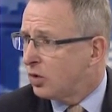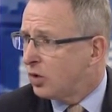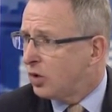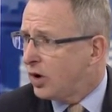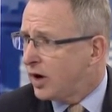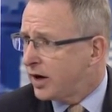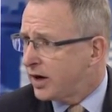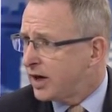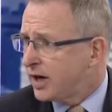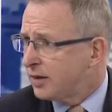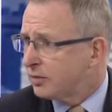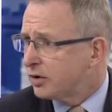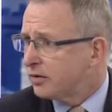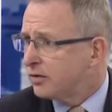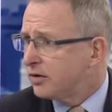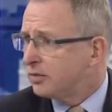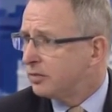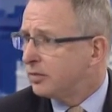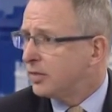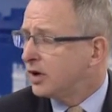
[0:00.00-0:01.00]
quite a number
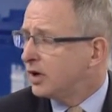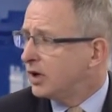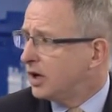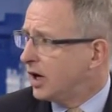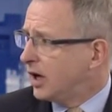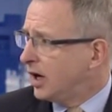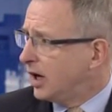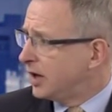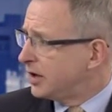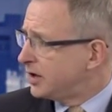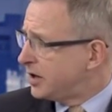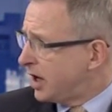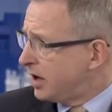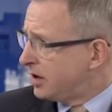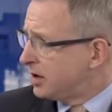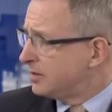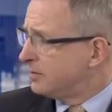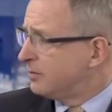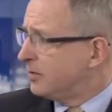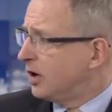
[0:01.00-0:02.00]
of them
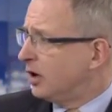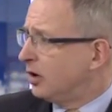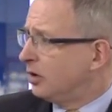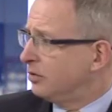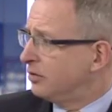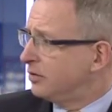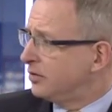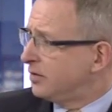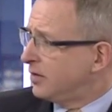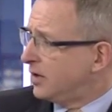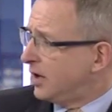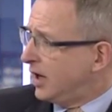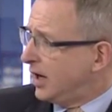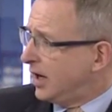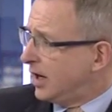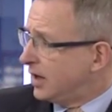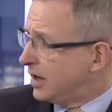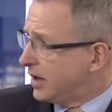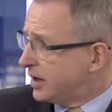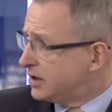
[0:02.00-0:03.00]
don't involve
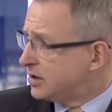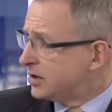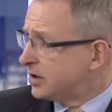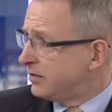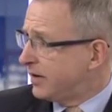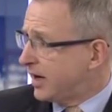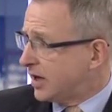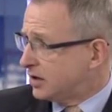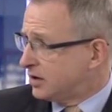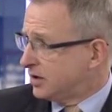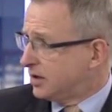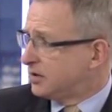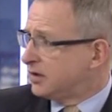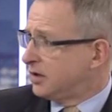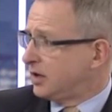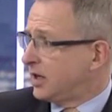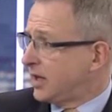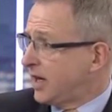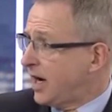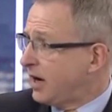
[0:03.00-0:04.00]
legislative action. There
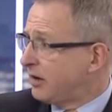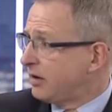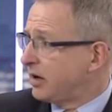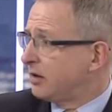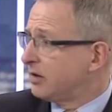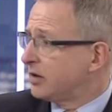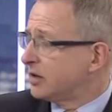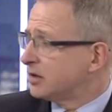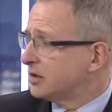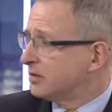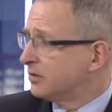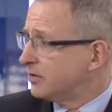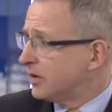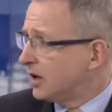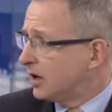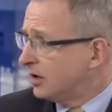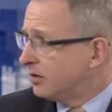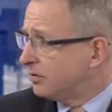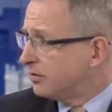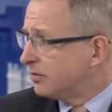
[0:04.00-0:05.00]
certainly are areas
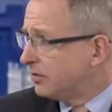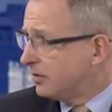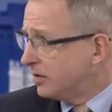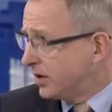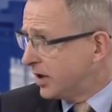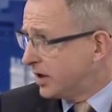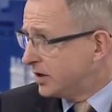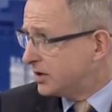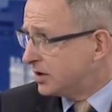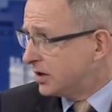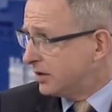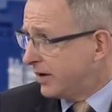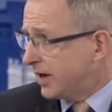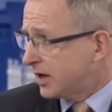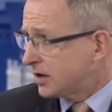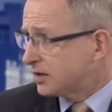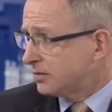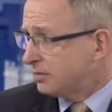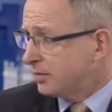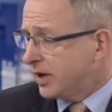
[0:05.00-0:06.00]
of legislative
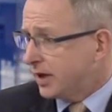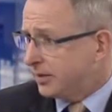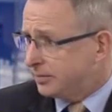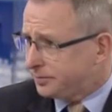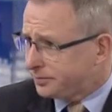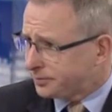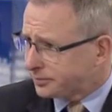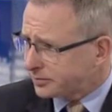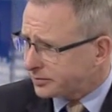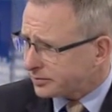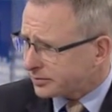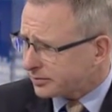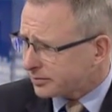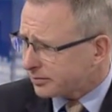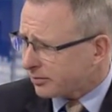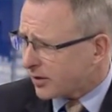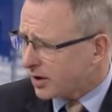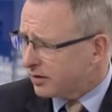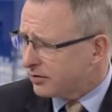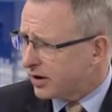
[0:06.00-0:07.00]
action, but
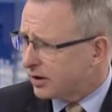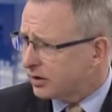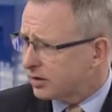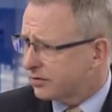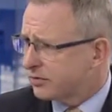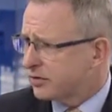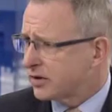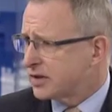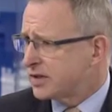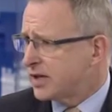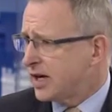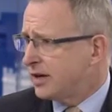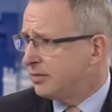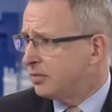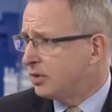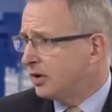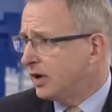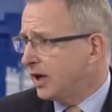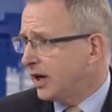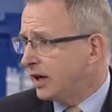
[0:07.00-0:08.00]
if I look, for
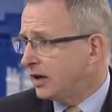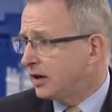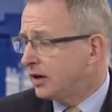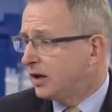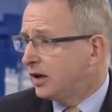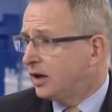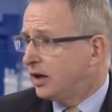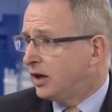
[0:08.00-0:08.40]
example, at